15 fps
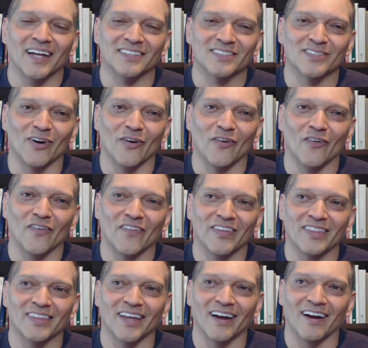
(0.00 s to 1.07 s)
so
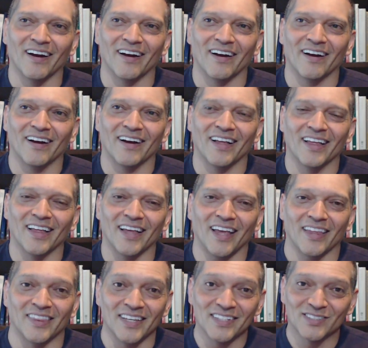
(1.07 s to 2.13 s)

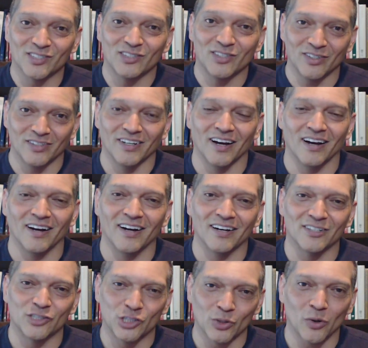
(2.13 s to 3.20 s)
these
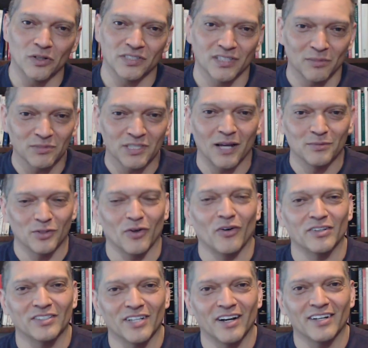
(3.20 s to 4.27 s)
shorts sometimes
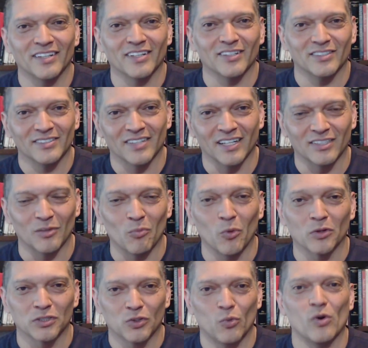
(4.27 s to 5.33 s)
are done in the
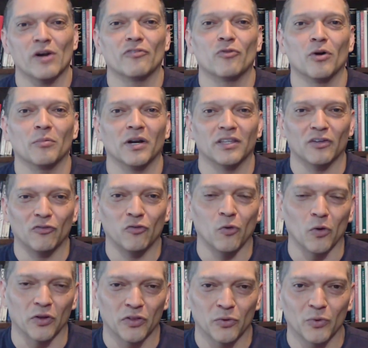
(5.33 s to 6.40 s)
more square format, the
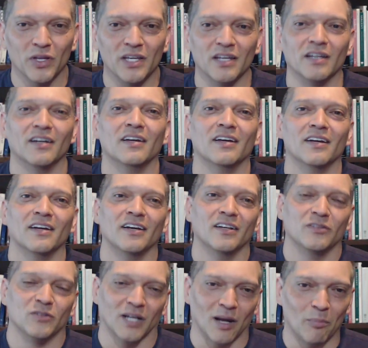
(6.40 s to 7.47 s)
4:3,
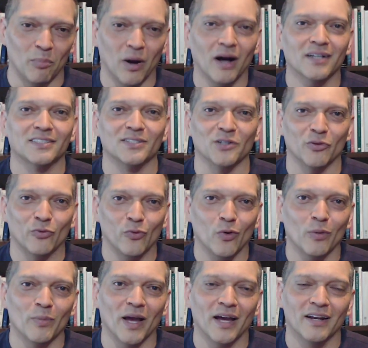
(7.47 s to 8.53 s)
like a boxier
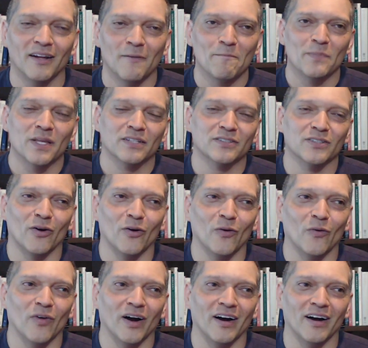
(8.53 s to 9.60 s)
format.
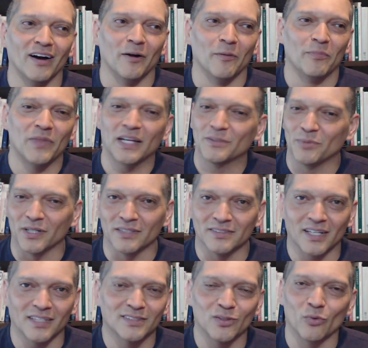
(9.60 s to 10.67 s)
So that's because
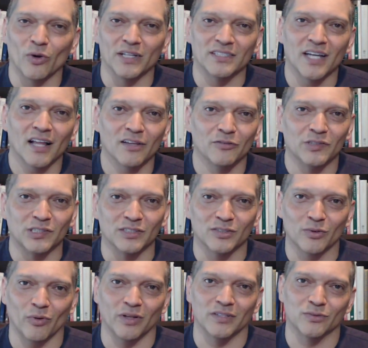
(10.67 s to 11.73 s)
that's the way television
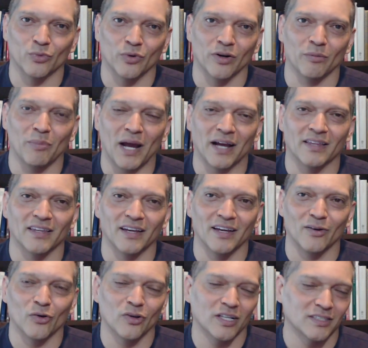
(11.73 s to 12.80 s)
screens were back then,
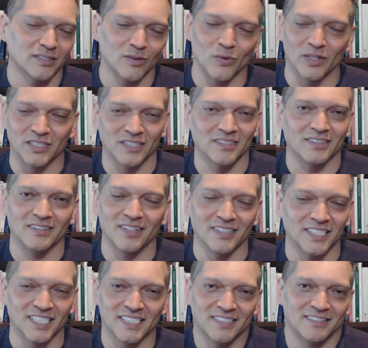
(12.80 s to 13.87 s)
or that's the way they
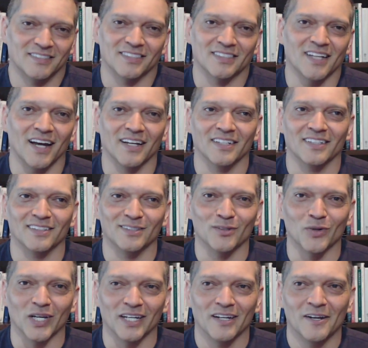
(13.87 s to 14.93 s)
just decided to
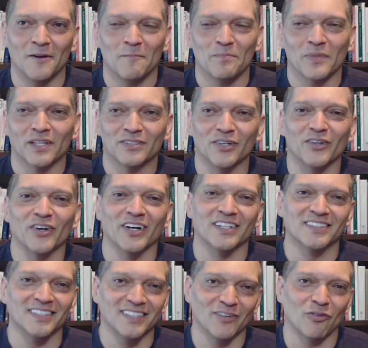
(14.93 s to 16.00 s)
do it. So you're going to
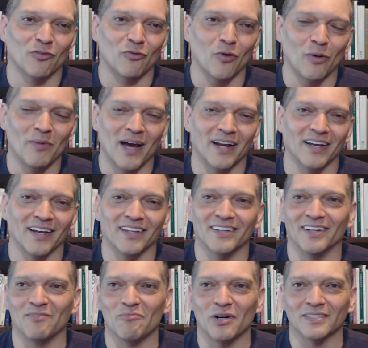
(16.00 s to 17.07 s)
see different formatting, and
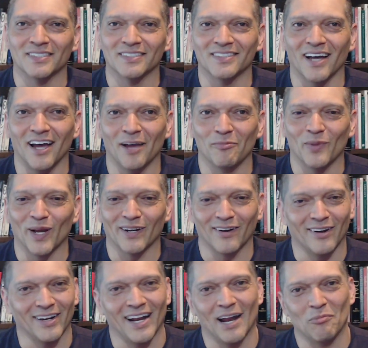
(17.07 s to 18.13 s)
then most of the time, like
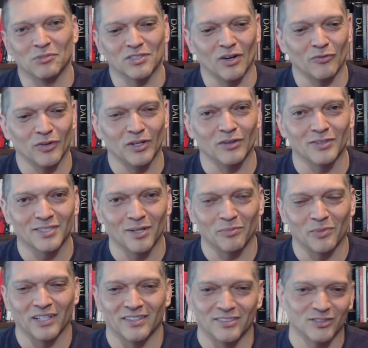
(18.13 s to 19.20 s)
on an Amazon Video or
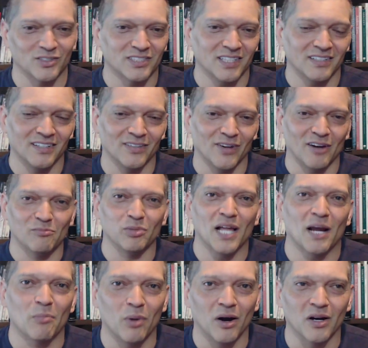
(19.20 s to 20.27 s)
something, they'll just either have
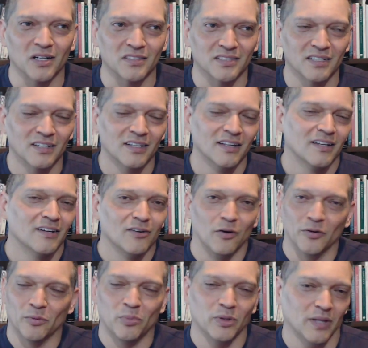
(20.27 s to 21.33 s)
black bars, or
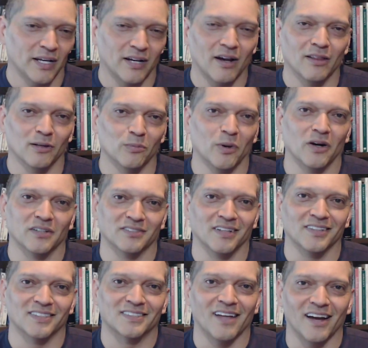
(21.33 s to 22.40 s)
they'll put like color bars on
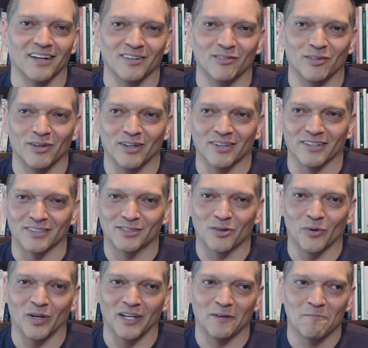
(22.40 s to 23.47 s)
the side of the
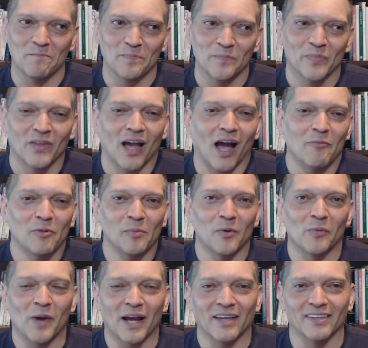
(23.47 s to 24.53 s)
screen. I remember
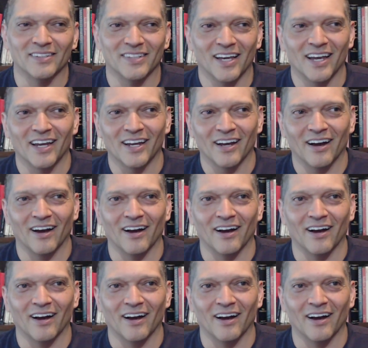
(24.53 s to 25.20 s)
back in the day,